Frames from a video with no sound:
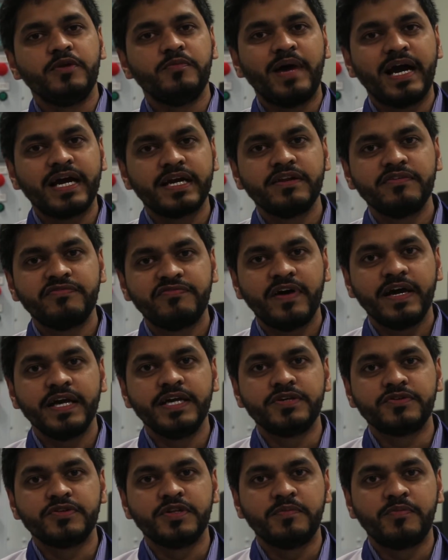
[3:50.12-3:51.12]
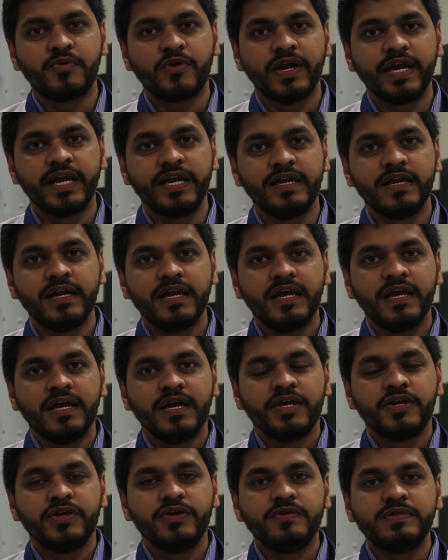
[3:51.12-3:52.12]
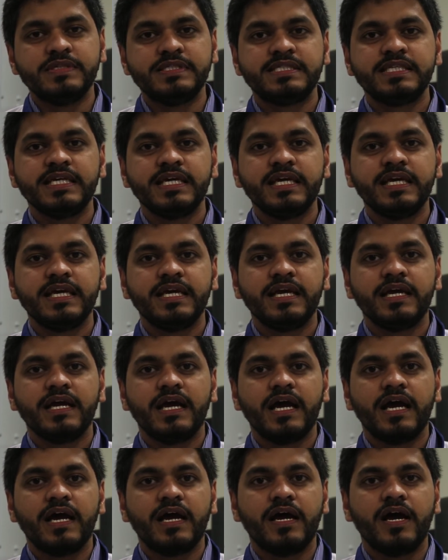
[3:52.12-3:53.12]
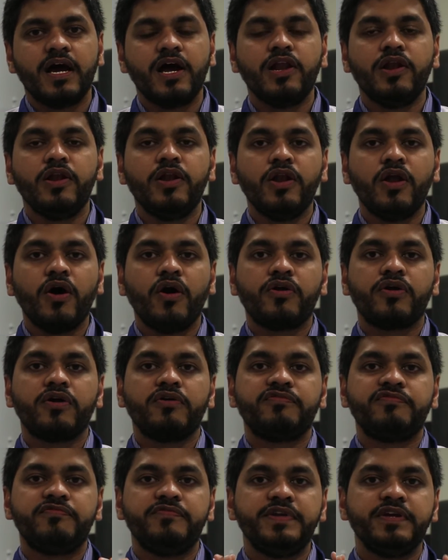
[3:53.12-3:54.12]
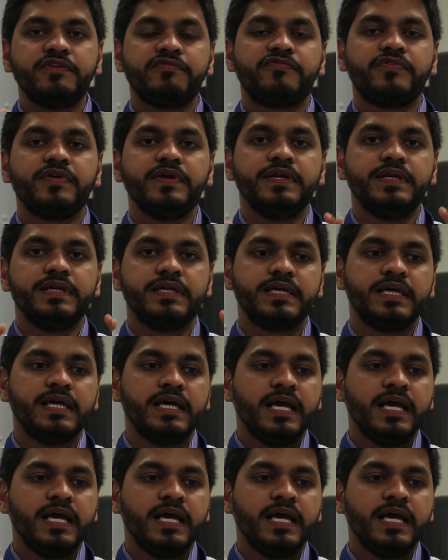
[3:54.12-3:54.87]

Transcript: you magnify into the brain, you'll see a lot of different